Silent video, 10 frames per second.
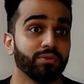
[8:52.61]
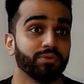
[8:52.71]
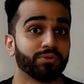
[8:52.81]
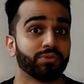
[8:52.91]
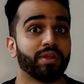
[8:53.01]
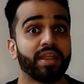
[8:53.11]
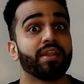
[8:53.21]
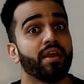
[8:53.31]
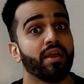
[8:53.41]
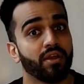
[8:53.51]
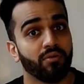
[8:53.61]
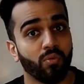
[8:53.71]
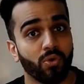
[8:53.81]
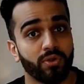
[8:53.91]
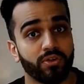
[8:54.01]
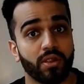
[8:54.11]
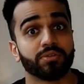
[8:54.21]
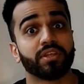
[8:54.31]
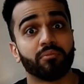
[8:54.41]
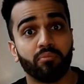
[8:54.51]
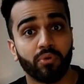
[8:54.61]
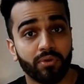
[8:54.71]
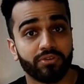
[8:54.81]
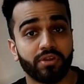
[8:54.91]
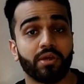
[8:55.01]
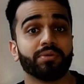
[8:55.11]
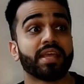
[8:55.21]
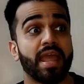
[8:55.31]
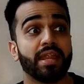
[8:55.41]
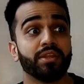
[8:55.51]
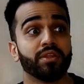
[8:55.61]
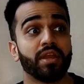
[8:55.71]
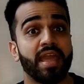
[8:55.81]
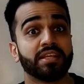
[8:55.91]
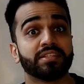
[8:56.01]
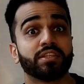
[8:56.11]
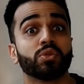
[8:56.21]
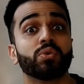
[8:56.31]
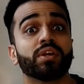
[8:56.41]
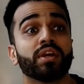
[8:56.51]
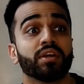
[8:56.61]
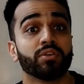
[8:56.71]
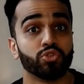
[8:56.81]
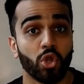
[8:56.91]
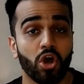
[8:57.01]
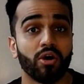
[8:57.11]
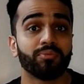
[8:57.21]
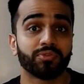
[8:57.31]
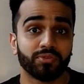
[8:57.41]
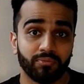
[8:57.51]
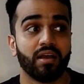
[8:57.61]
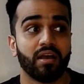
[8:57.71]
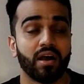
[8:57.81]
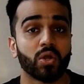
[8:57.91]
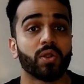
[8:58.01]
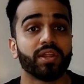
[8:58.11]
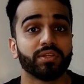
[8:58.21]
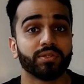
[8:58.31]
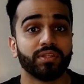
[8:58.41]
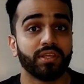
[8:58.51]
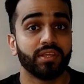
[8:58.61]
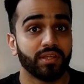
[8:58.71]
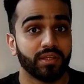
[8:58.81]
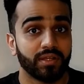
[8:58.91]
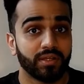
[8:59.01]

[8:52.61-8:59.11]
You used to attend ward rounds and board rounds and execute jobs according to the